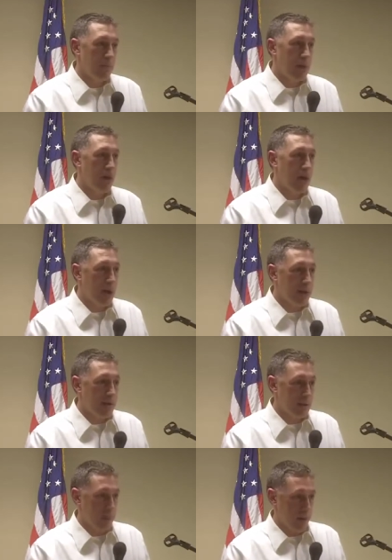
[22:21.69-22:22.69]
but are hot
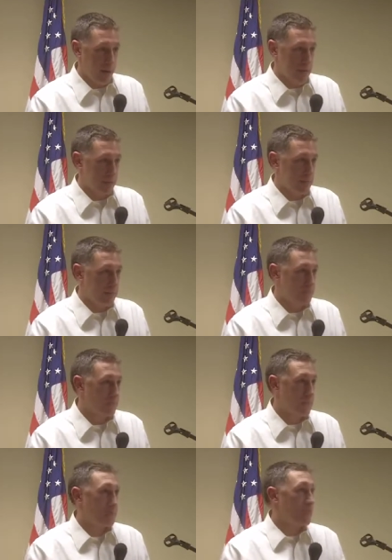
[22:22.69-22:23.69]
in the press. Mm-hmm.
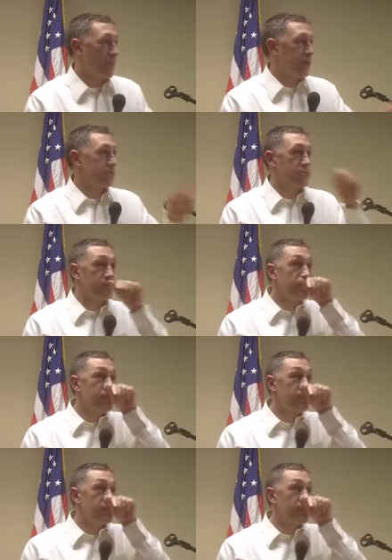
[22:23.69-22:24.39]
Next.